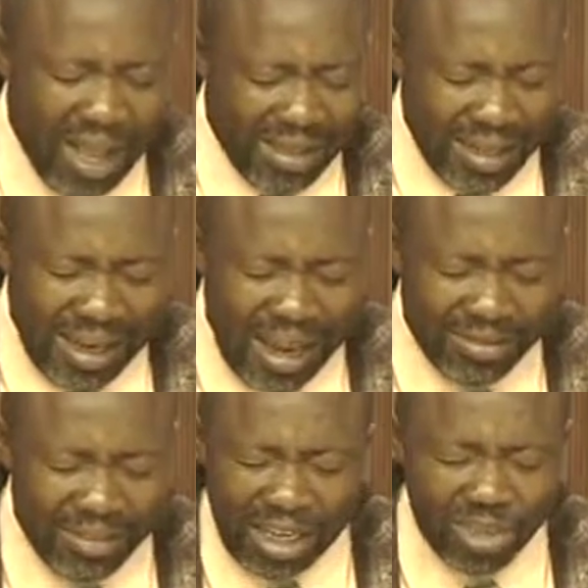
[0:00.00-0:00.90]
that
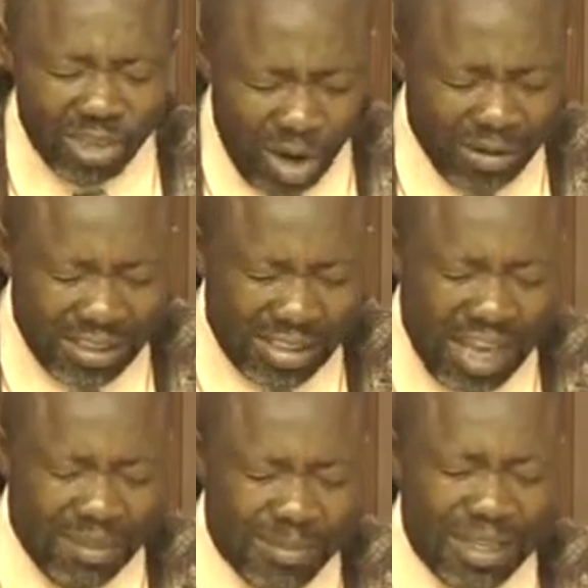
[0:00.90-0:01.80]
authority
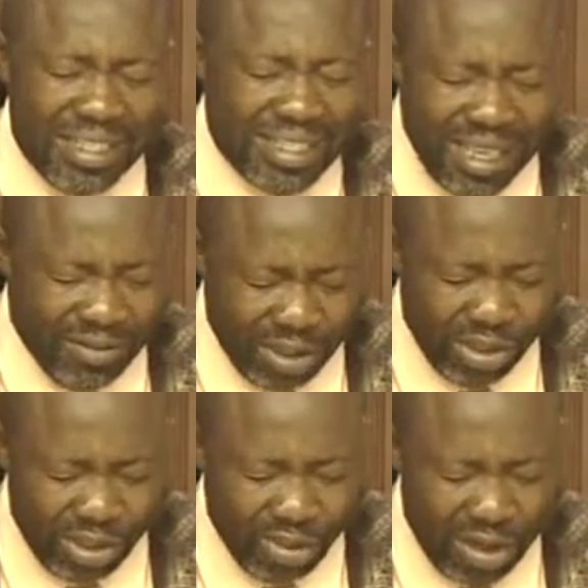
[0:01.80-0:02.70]
have been given
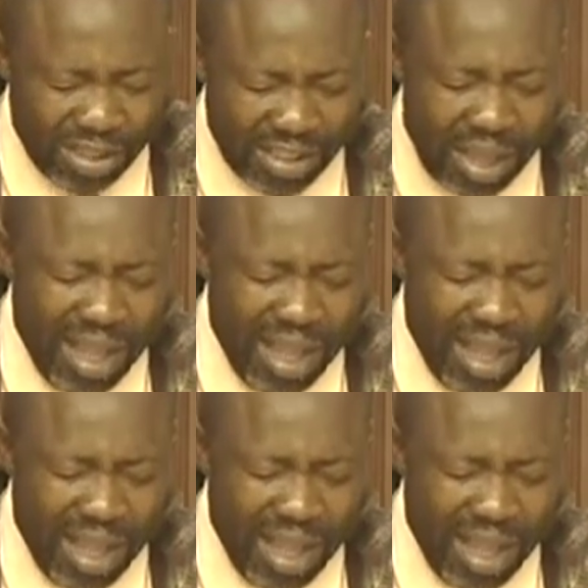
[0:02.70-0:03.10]
unto us,